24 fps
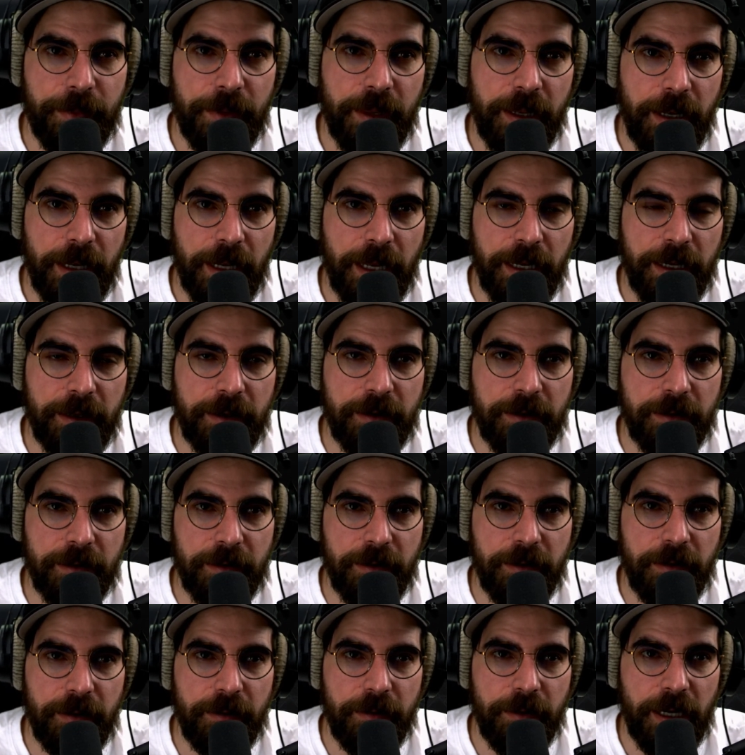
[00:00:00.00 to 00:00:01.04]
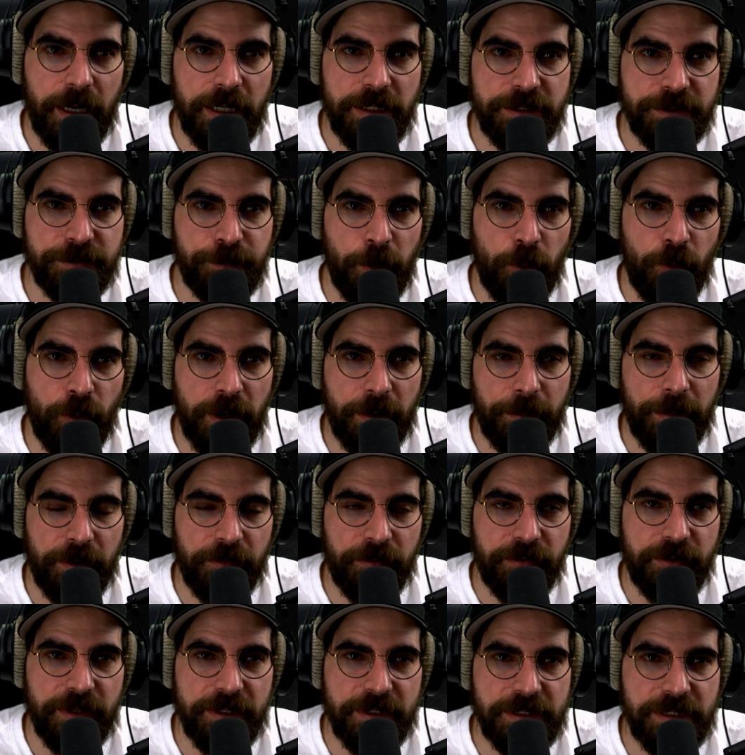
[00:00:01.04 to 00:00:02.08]
Like, I spoke
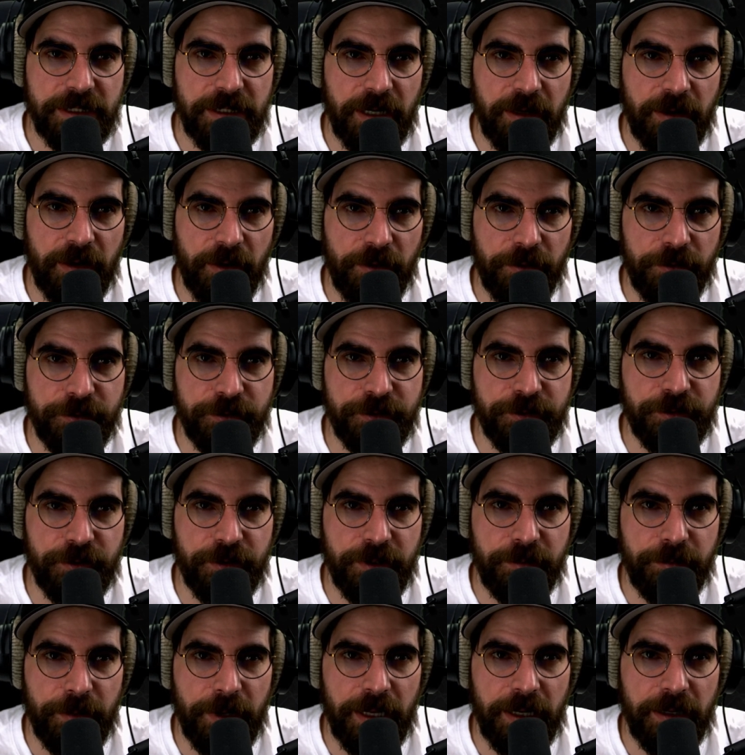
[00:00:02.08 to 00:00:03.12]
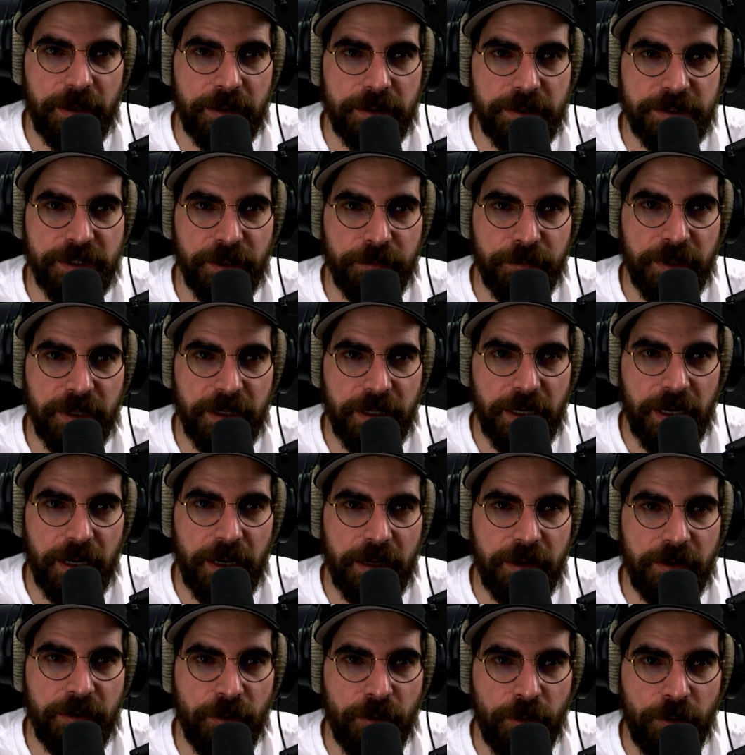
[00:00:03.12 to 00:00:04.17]
about this in another stream. Like, something that
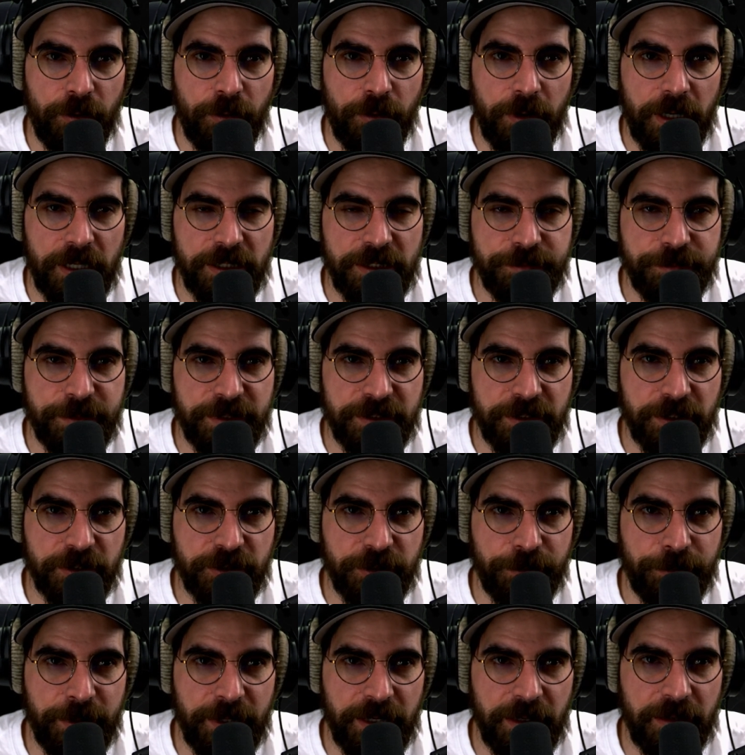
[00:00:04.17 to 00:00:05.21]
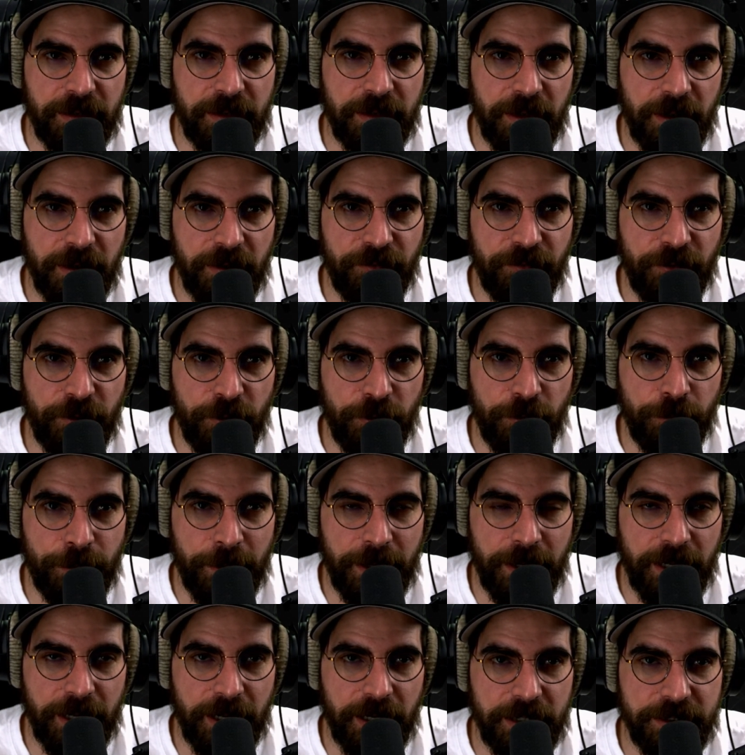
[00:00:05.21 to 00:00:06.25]
I know has been such a big thing for you
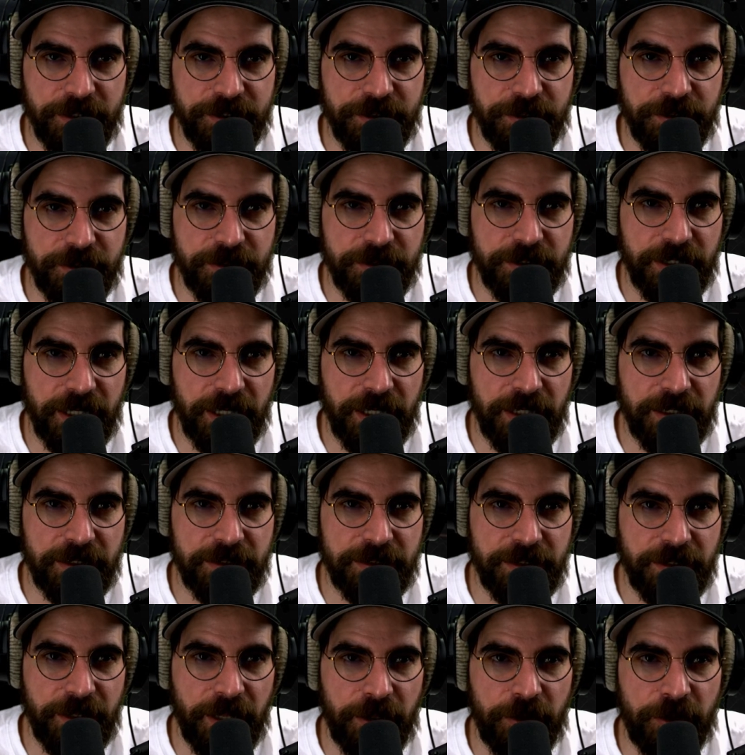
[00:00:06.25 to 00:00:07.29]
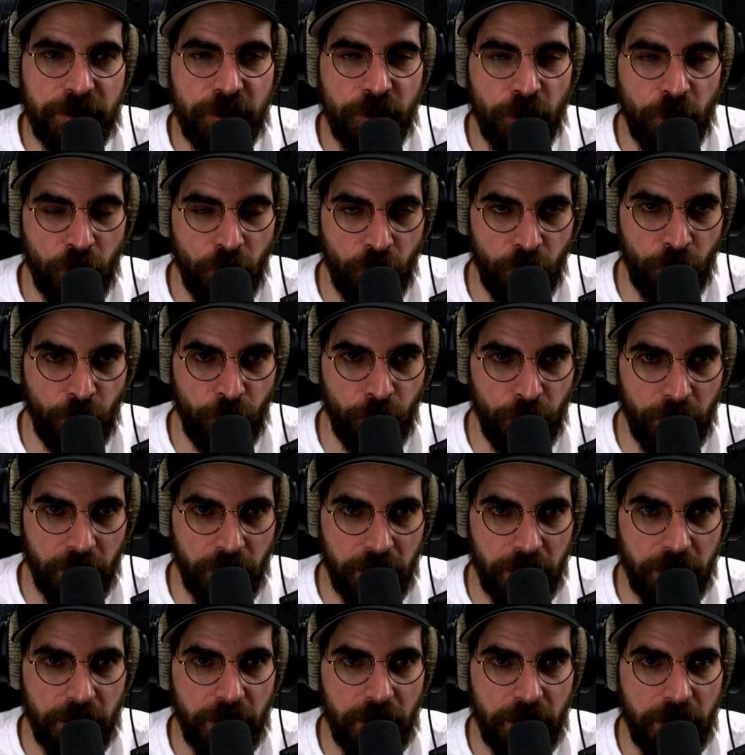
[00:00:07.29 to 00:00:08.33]
Payday Heisters is the
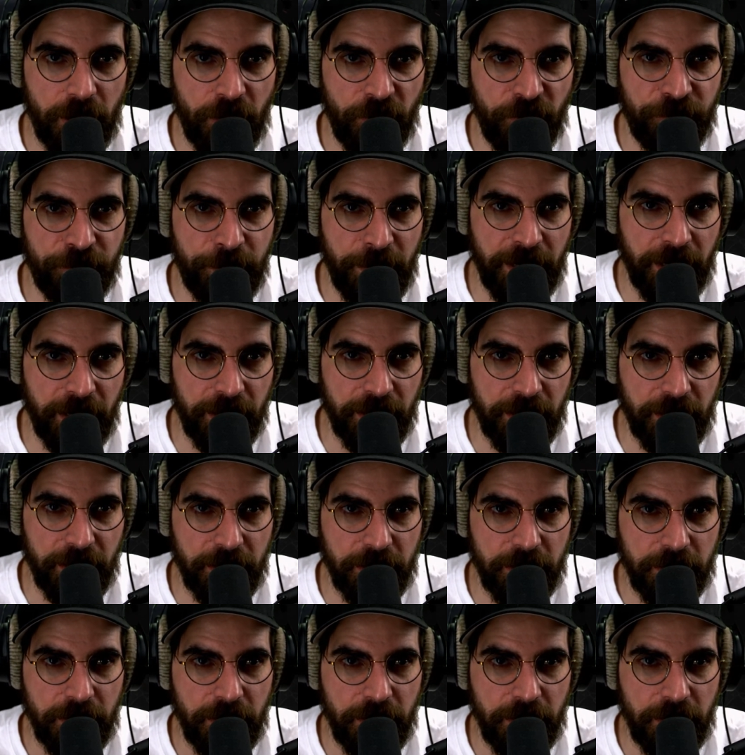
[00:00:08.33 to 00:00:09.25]
tone of Payday.